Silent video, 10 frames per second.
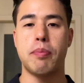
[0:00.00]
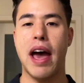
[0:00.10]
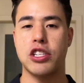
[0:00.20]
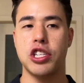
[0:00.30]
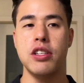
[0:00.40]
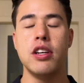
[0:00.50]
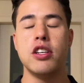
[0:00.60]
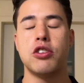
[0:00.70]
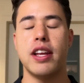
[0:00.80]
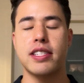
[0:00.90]
passion.
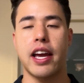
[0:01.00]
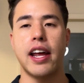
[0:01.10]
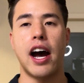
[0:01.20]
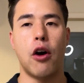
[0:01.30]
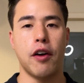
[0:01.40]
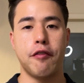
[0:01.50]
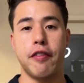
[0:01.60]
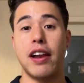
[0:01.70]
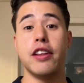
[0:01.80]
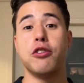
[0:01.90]
So that's kind of how I
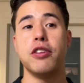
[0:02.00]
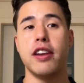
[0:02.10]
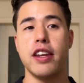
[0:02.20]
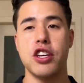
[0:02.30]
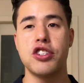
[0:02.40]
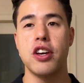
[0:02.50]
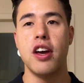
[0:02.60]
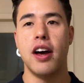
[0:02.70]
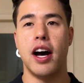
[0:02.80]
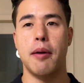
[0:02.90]
fell into the niche,
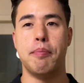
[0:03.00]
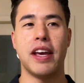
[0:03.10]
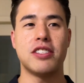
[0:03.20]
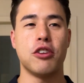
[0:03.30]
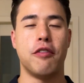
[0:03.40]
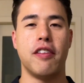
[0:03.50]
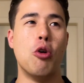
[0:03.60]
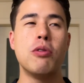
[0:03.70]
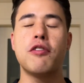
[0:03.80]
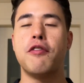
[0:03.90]
based off
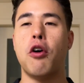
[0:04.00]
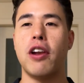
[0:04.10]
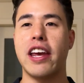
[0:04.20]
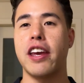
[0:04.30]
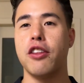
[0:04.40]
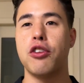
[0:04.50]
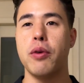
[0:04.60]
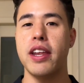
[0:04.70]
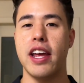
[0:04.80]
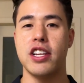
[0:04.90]
almost falling into
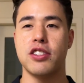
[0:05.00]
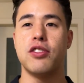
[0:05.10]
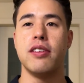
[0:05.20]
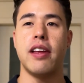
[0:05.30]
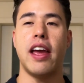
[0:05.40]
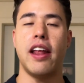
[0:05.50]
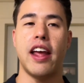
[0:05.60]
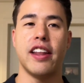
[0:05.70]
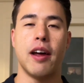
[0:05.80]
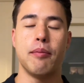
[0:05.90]
it, and just
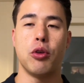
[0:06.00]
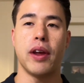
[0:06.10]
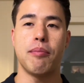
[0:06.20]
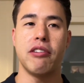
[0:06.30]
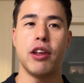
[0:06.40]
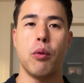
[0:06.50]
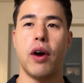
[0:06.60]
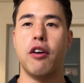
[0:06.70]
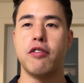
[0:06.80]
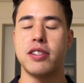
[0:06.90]
ended up doing pretty
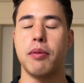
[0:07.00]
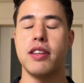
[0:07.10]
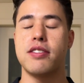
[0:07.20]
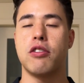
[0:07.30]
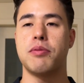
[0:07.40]
well for some of these